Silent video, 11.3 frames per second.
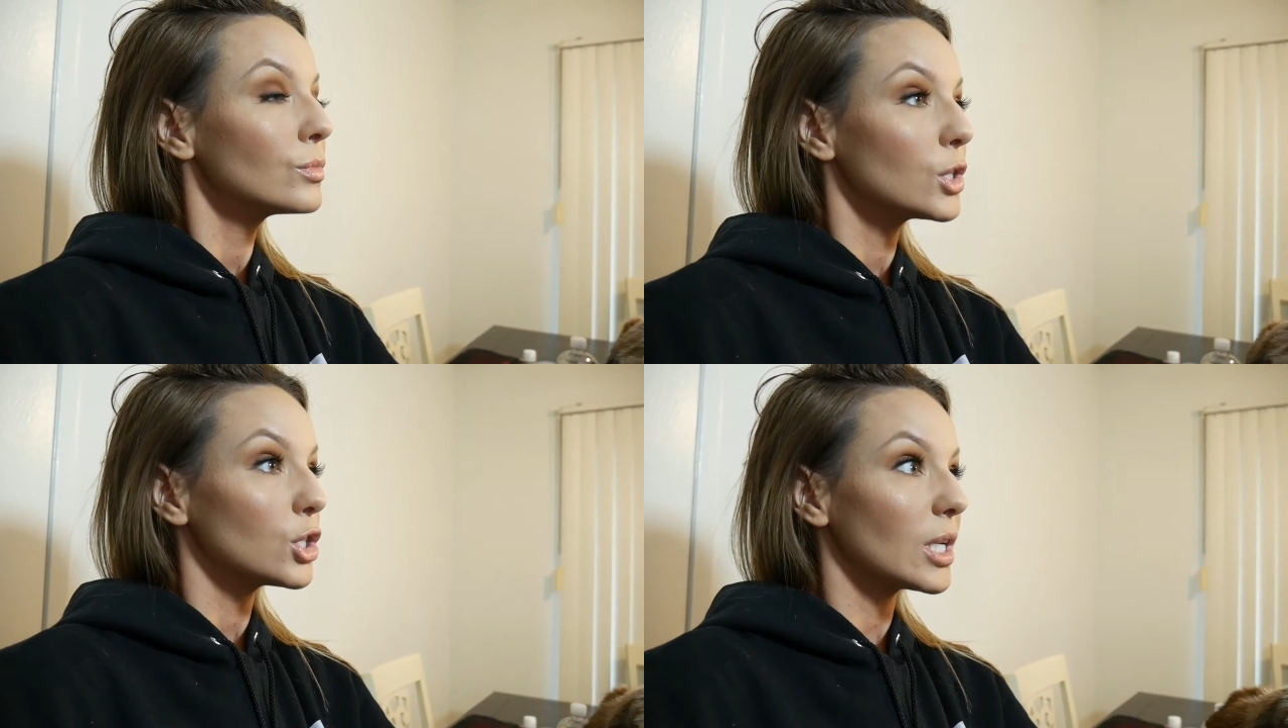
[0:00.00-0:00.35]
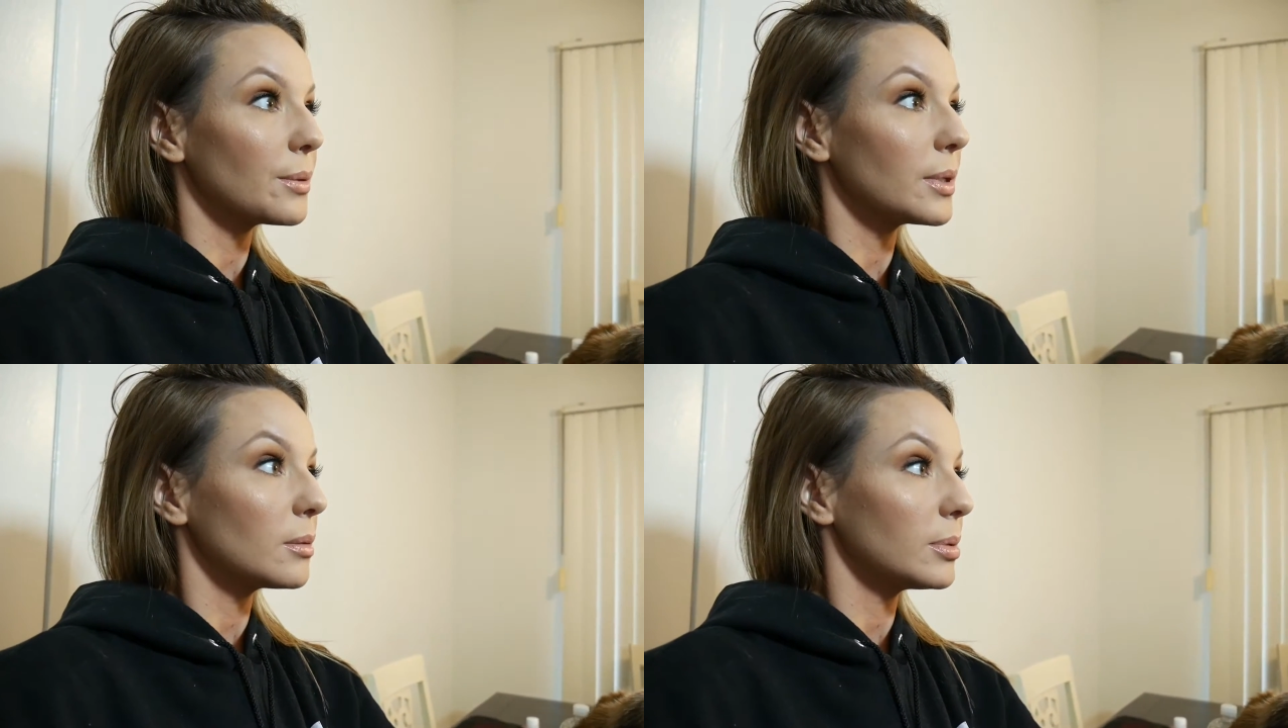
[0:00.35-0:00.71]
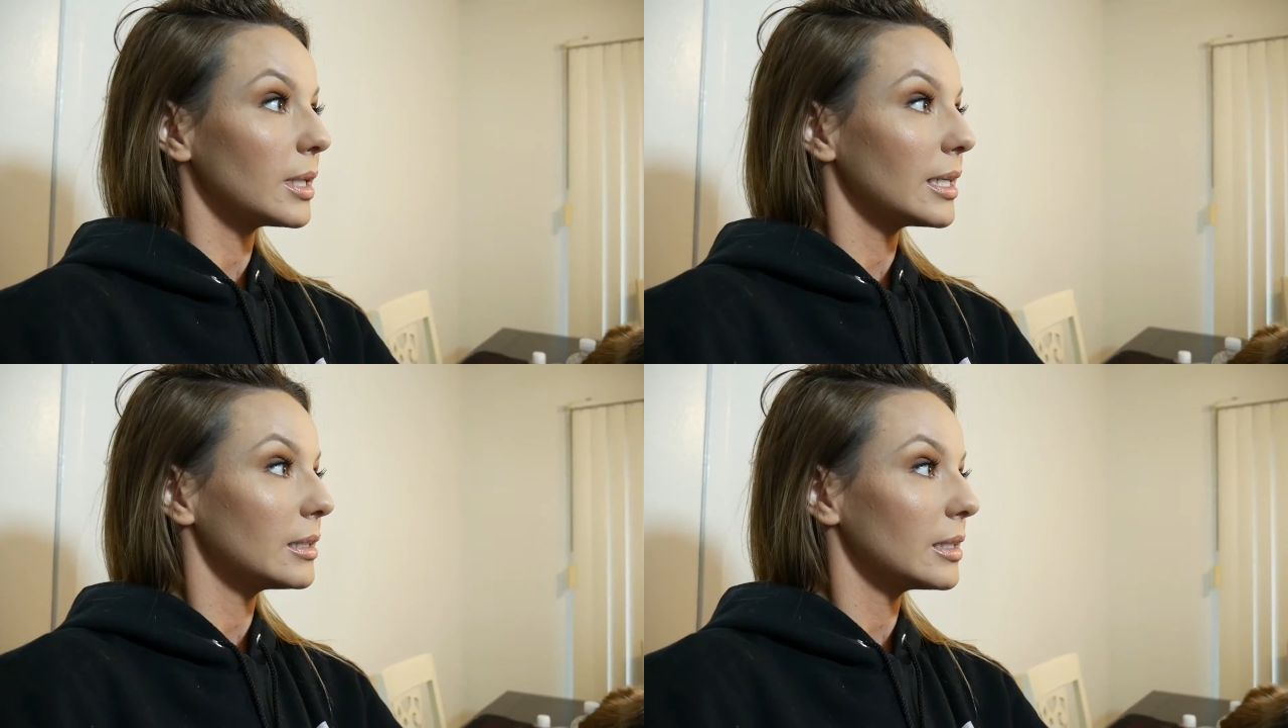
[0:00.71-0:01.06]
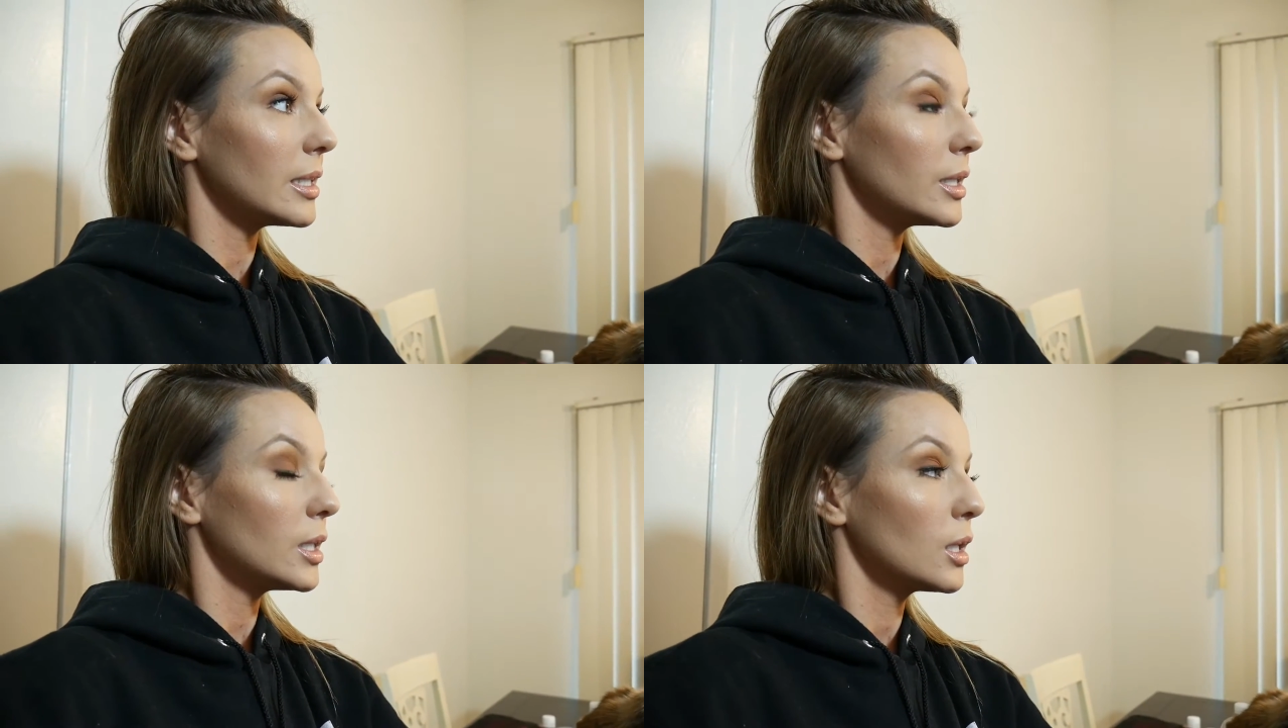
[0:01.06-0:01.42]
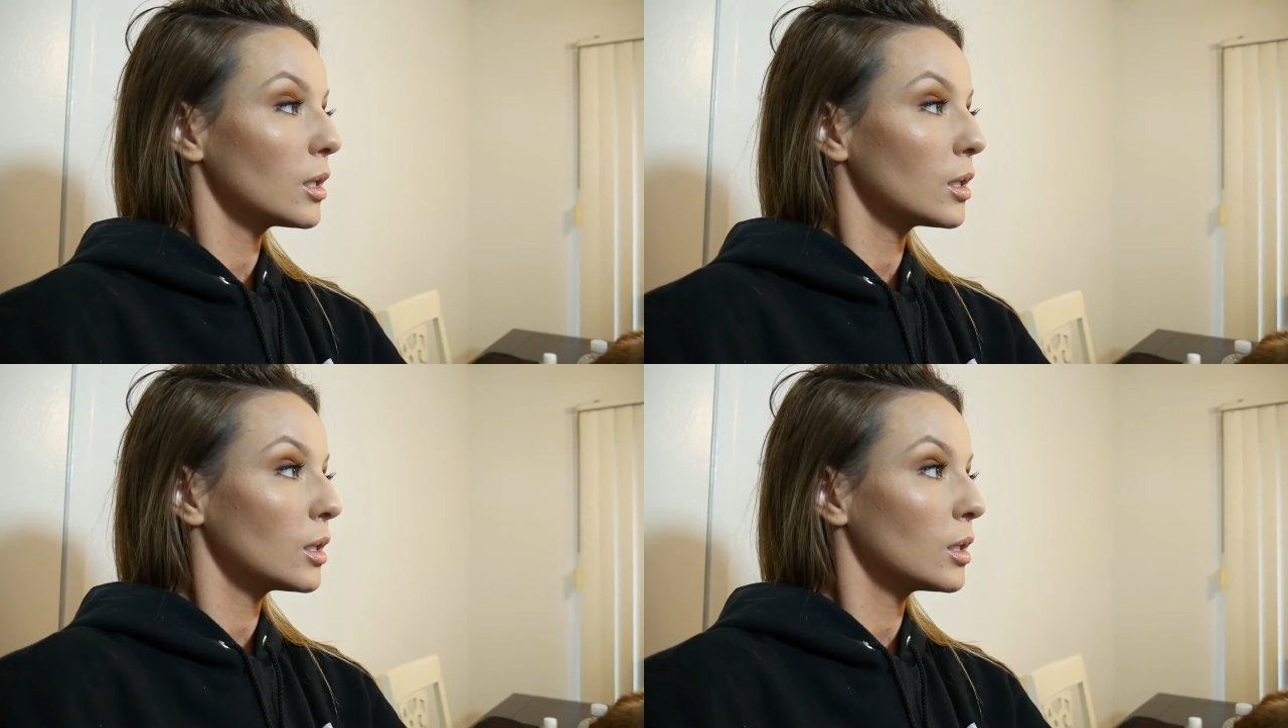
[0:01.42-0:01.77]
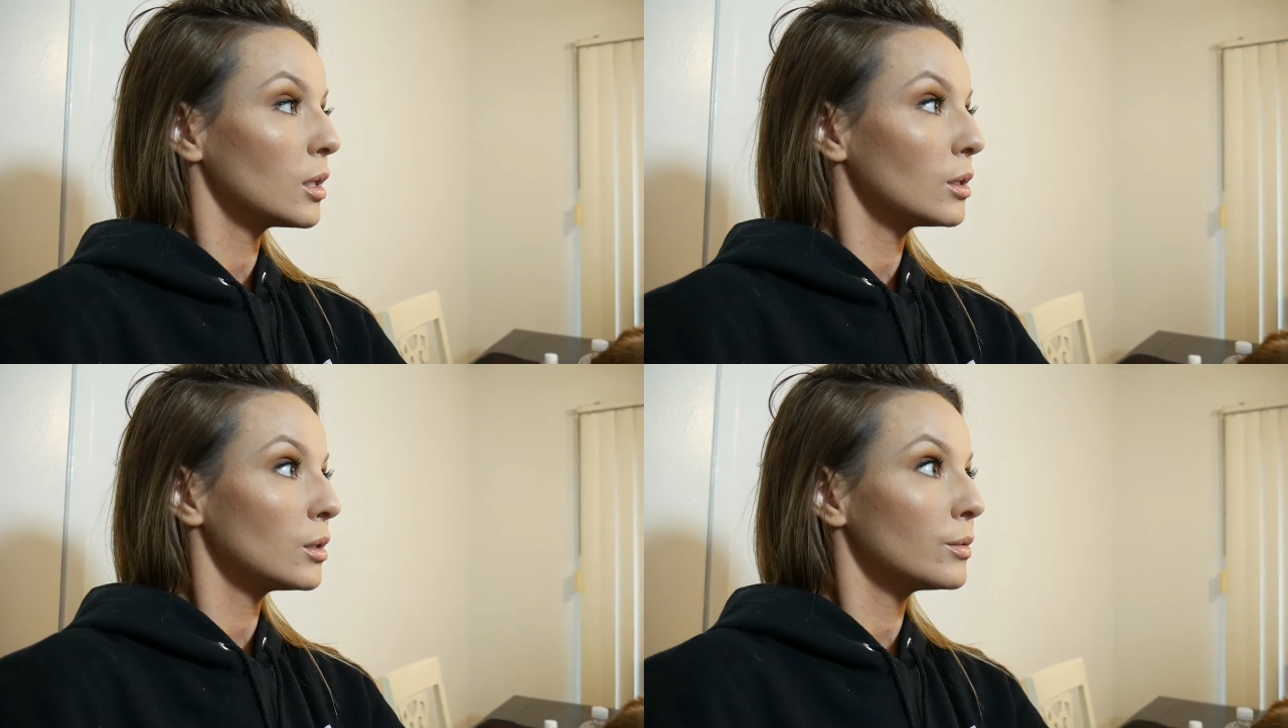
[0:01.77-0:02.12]
Should I reapply it later?
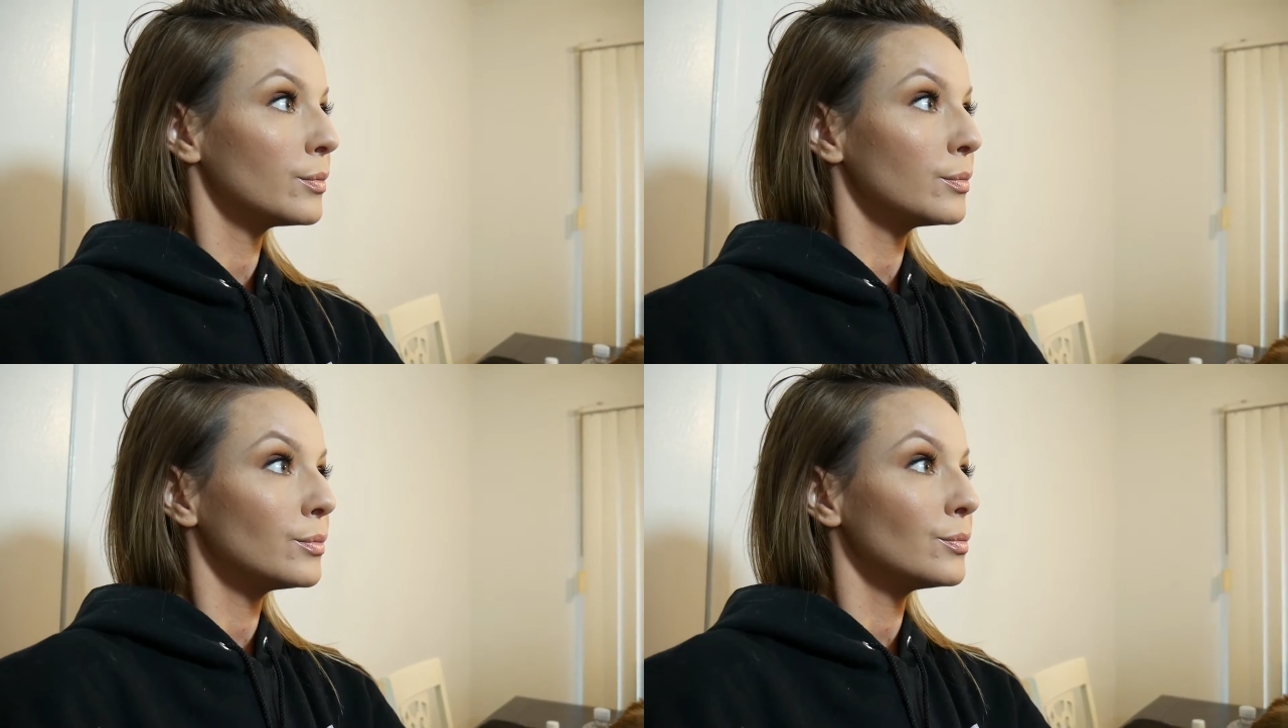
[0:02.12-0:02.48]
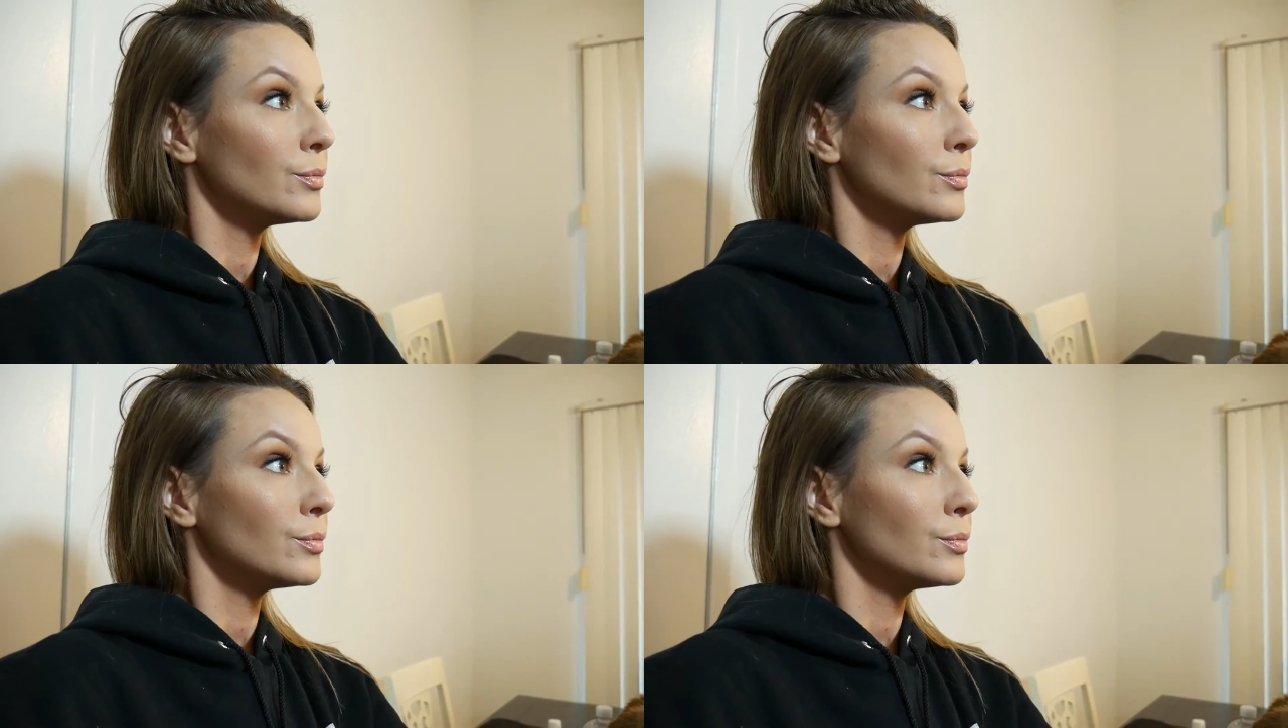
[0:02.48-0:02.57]
Um, no,